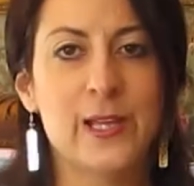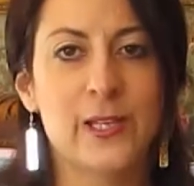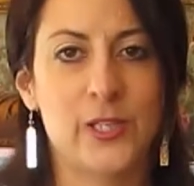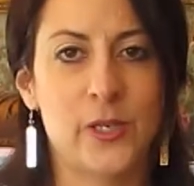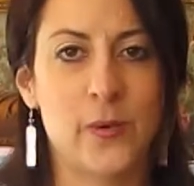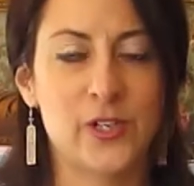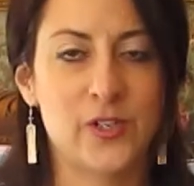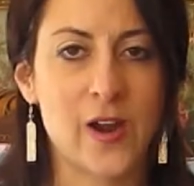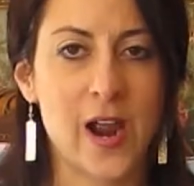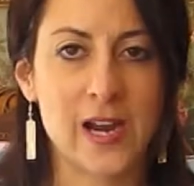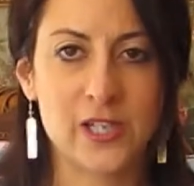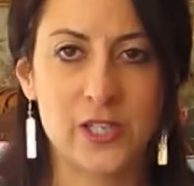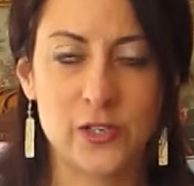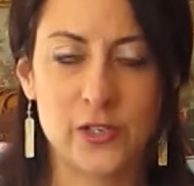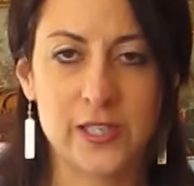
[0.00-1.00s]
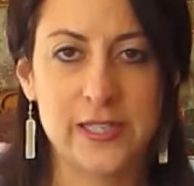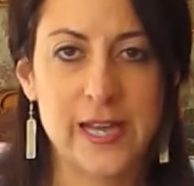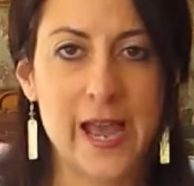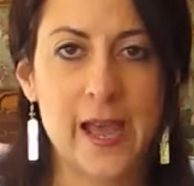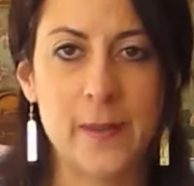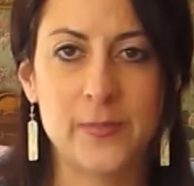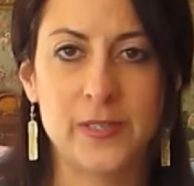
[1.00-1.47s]
so it tracks your
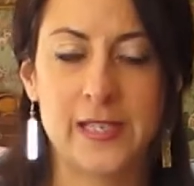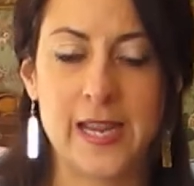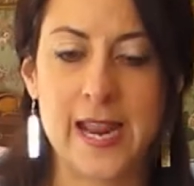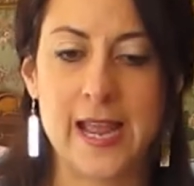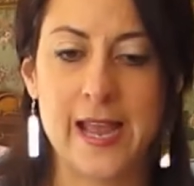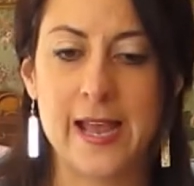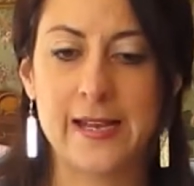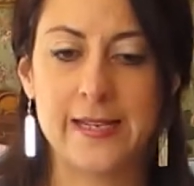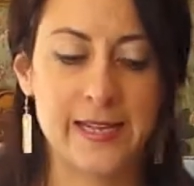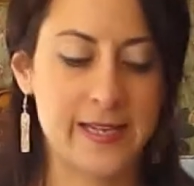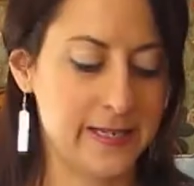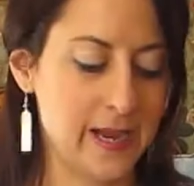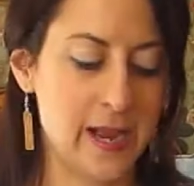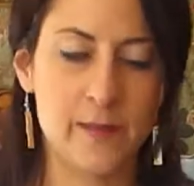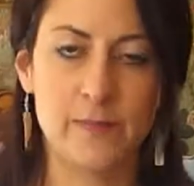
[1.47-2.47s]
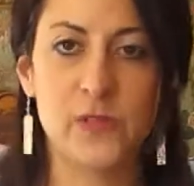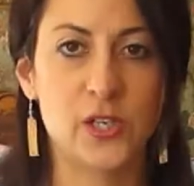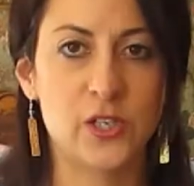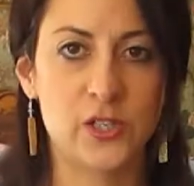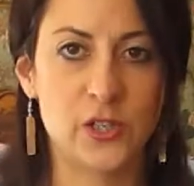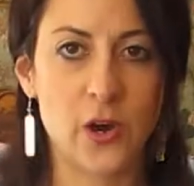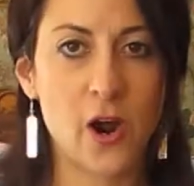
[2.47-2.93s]
steps, and it um,
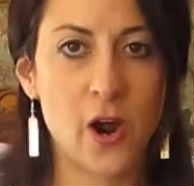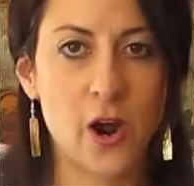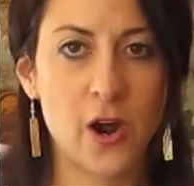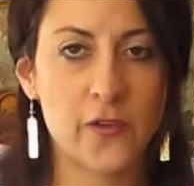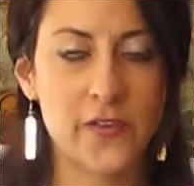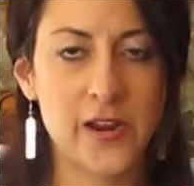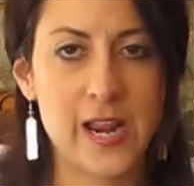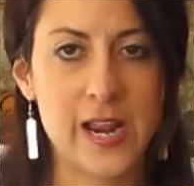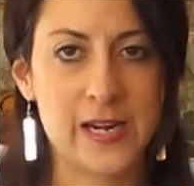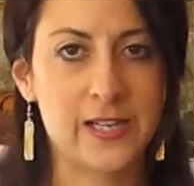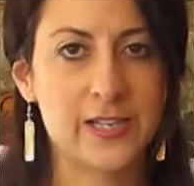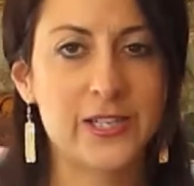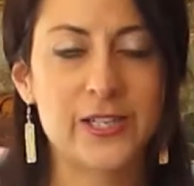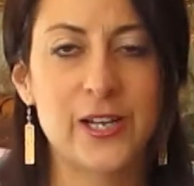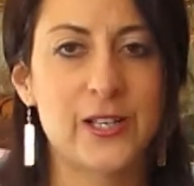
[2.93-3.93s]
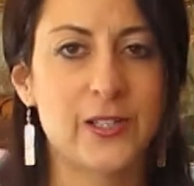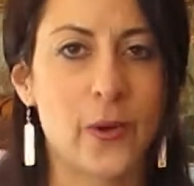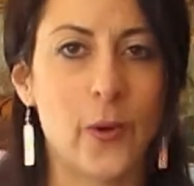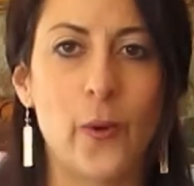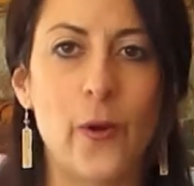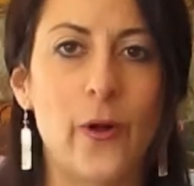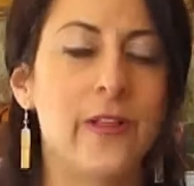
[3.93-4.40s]
does your heart rate, and it just does
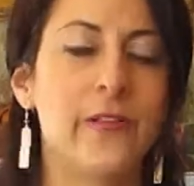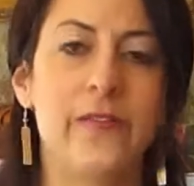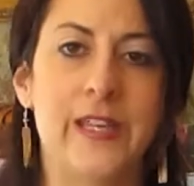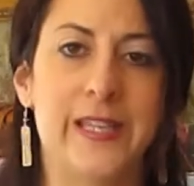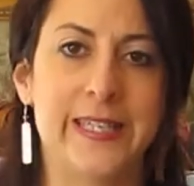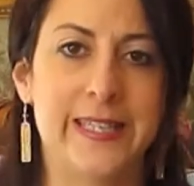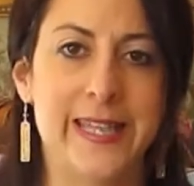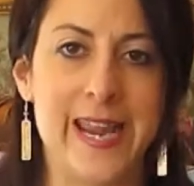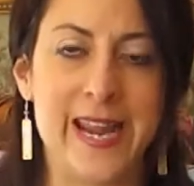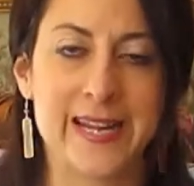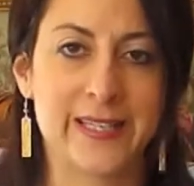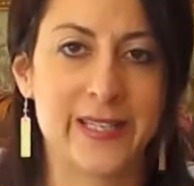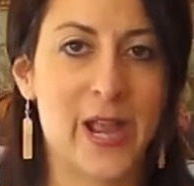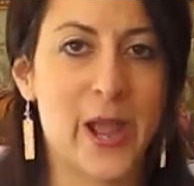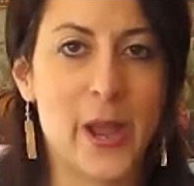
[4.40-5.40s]
all of these things,